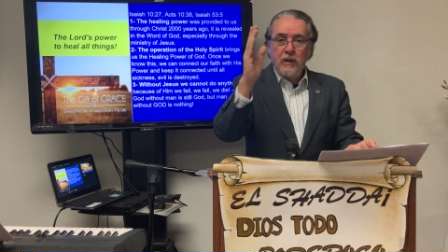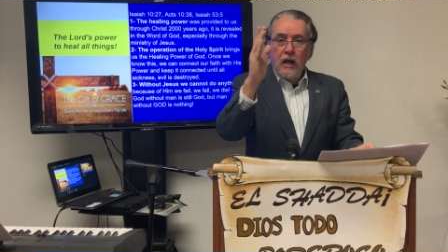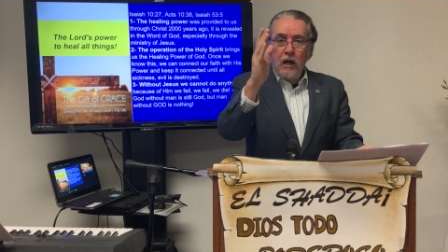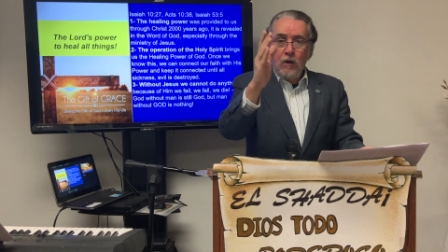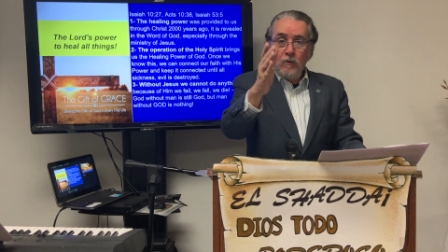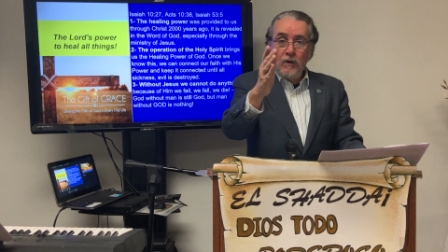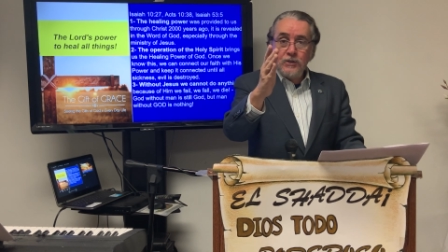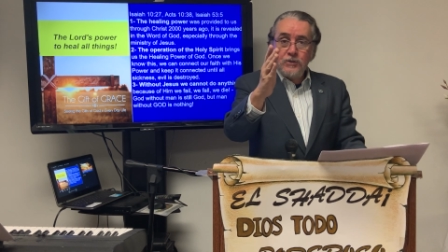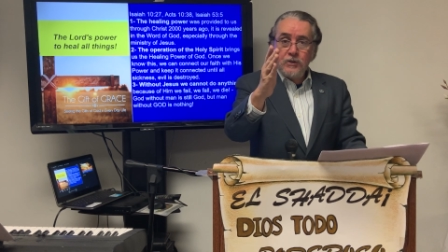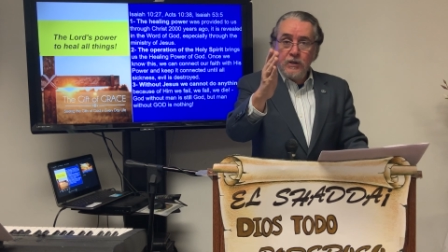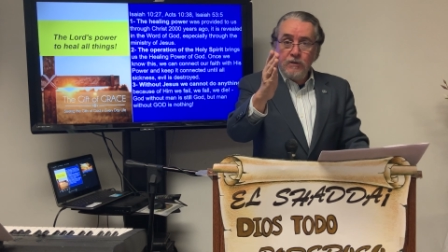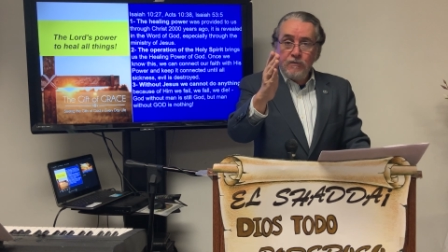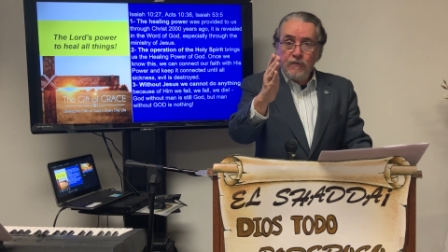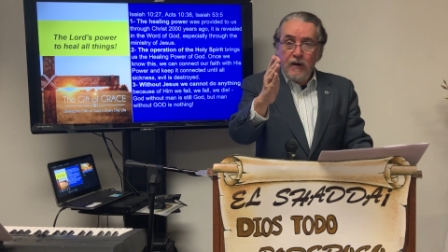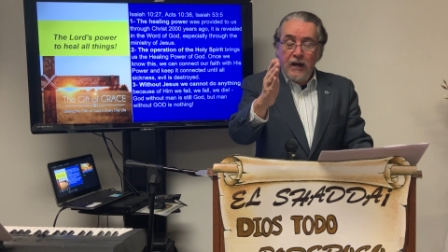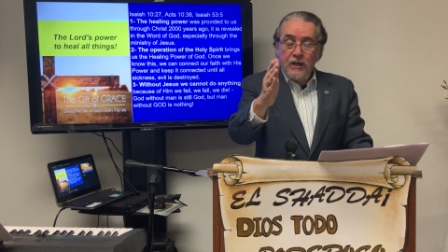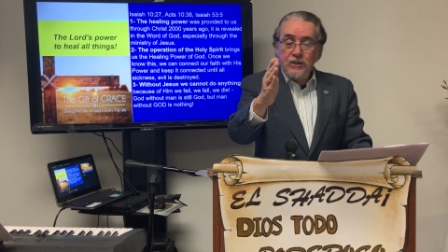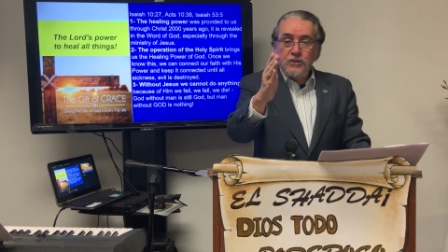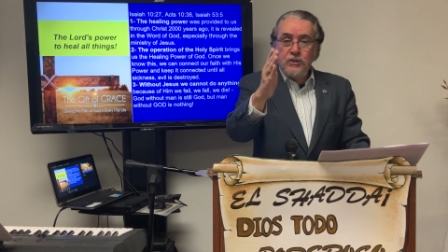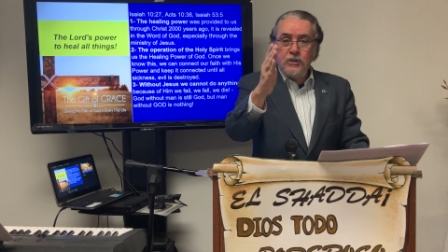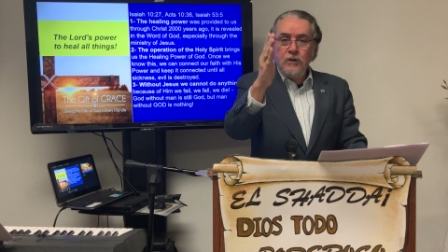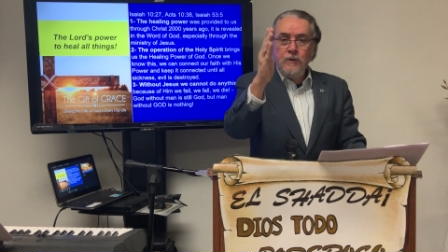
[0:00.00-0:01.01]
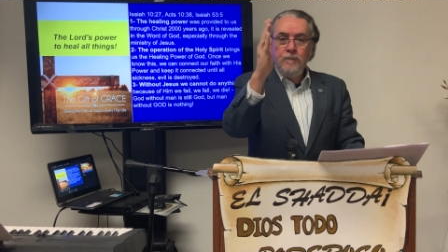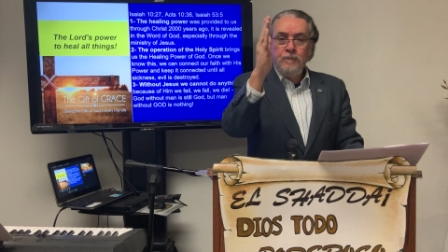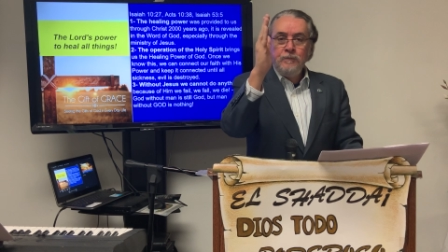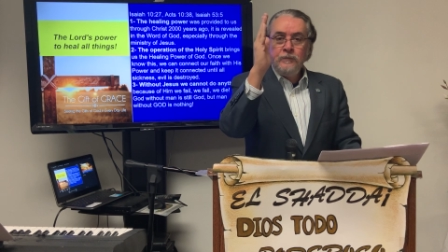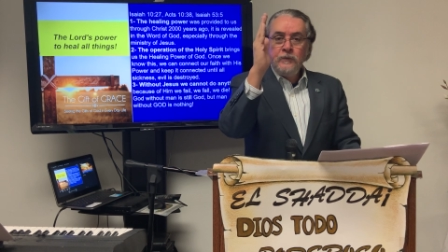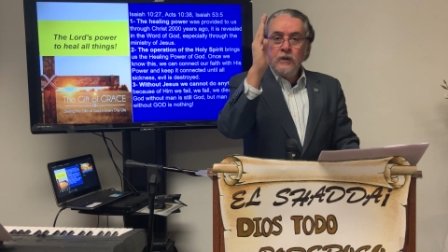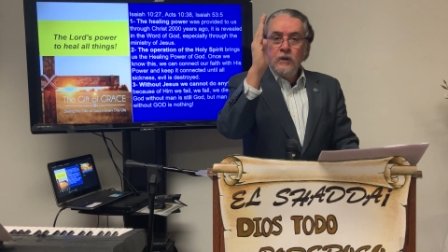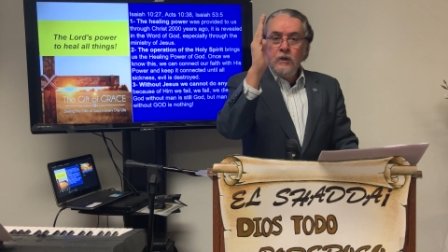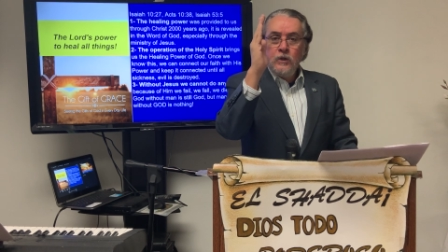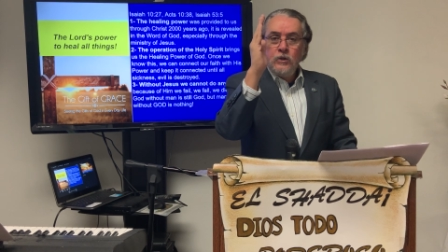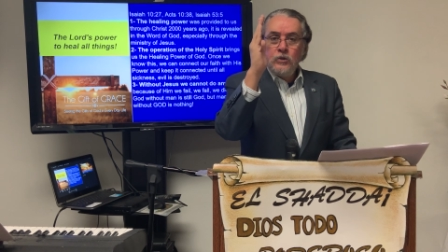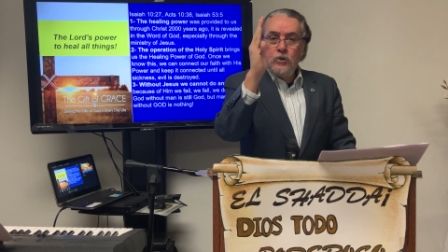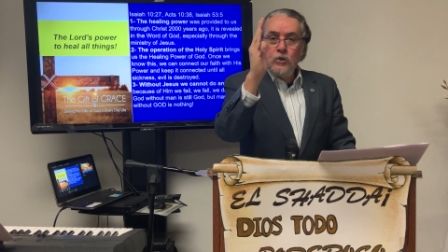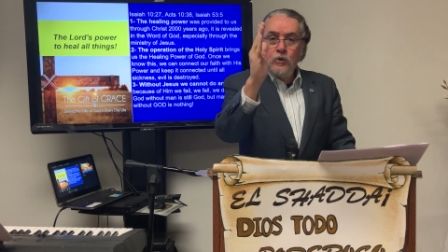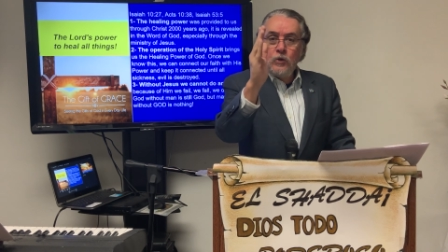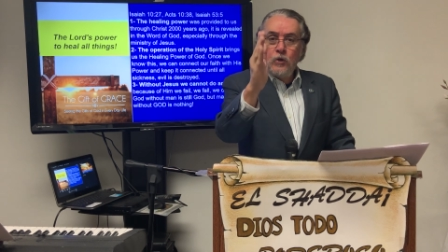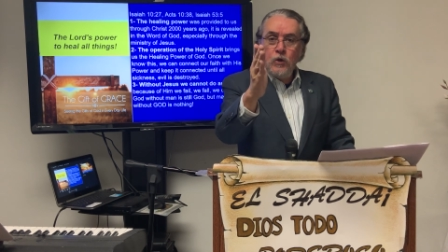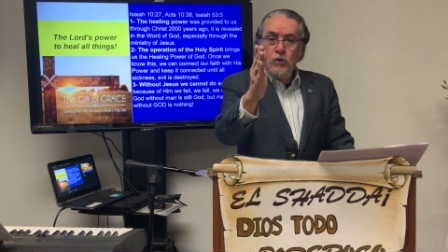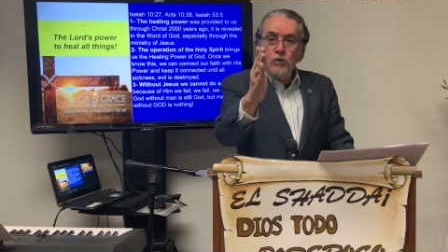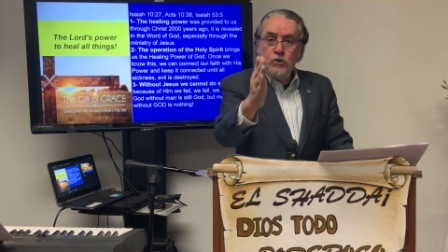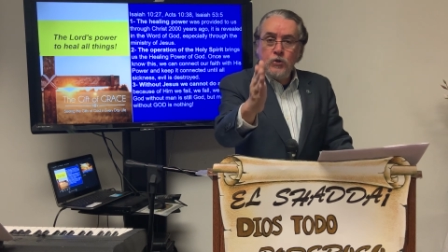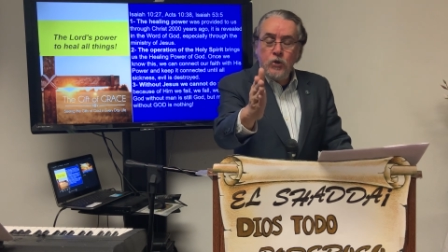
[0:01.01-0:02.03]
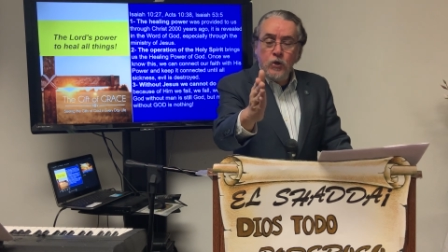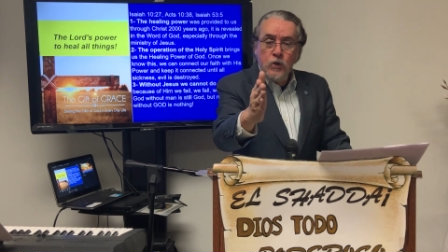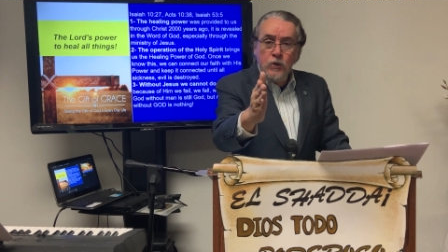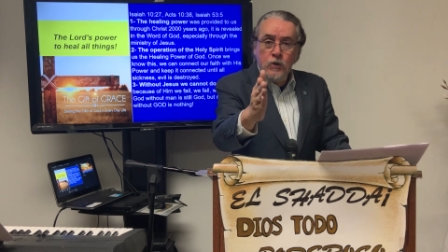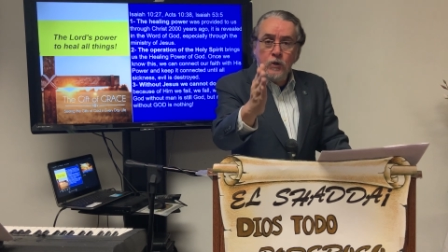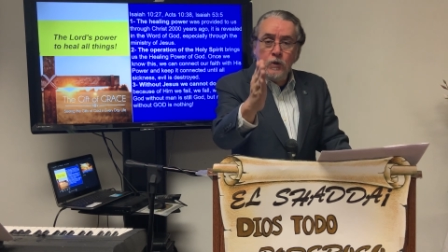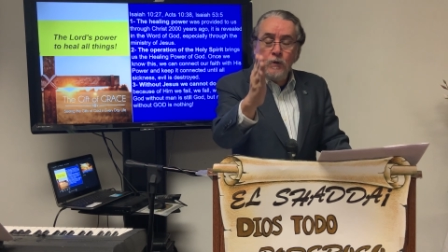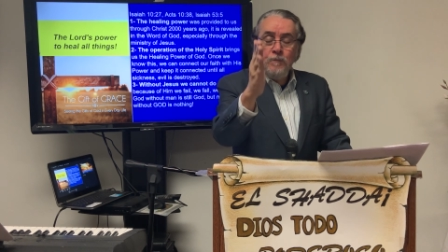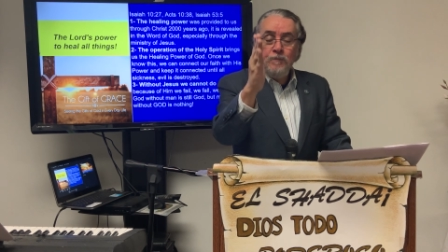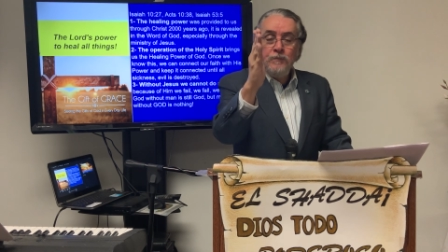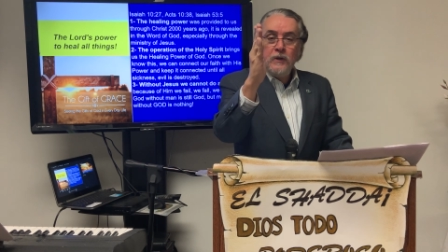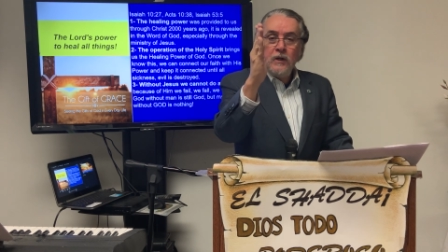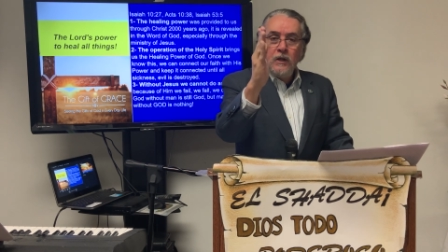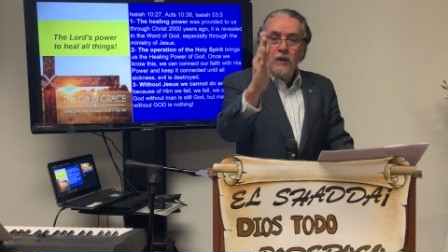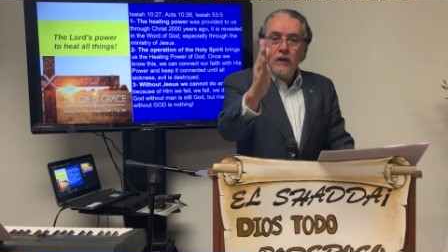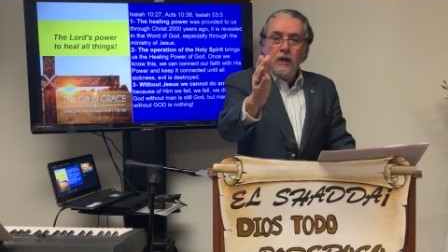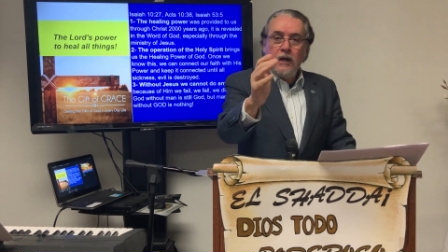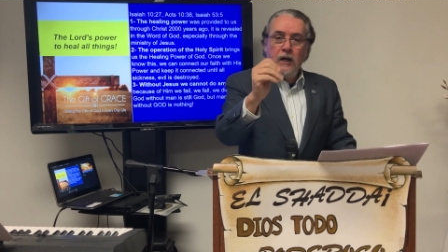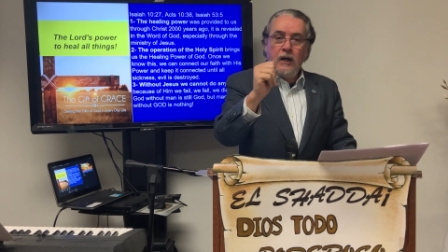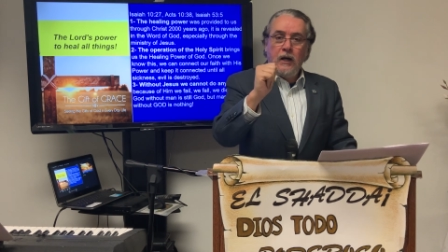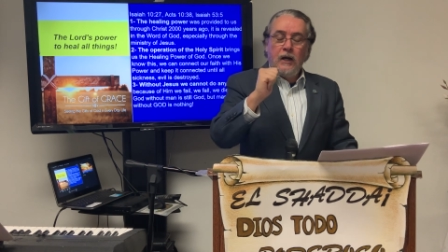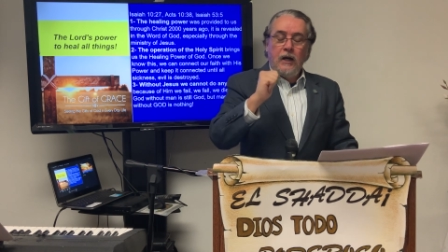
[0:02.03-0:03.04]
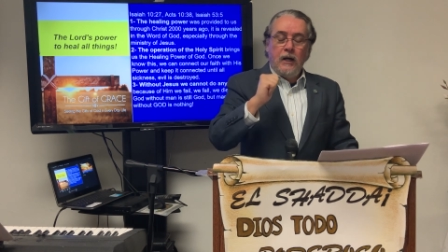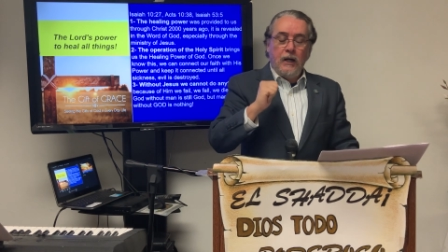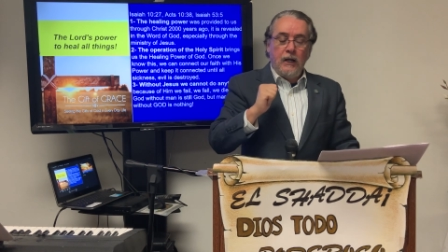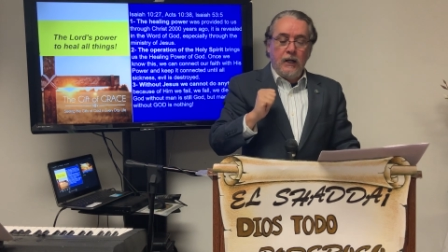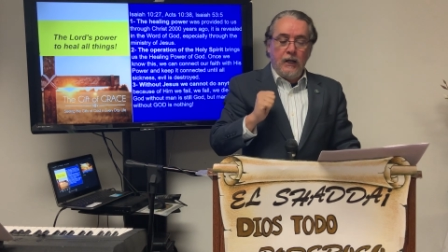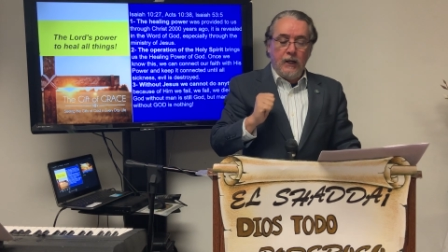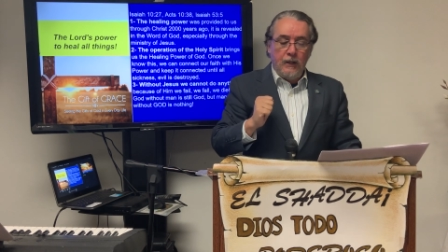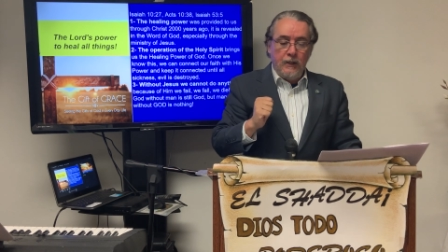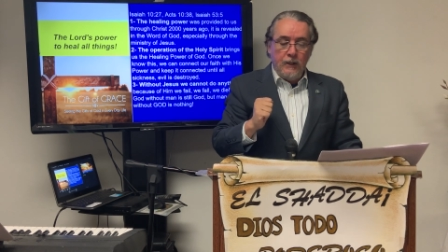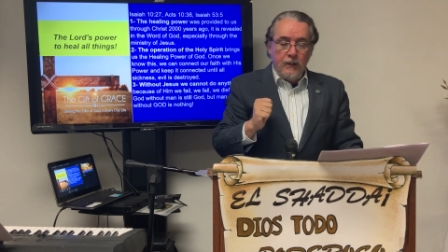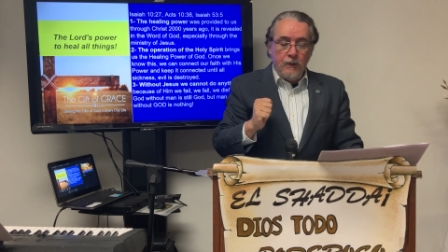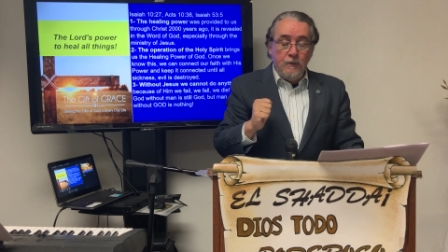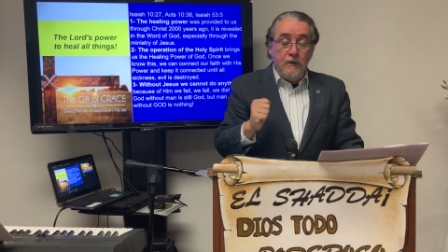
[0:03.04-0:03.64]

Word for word: I want to invite you to continue uh,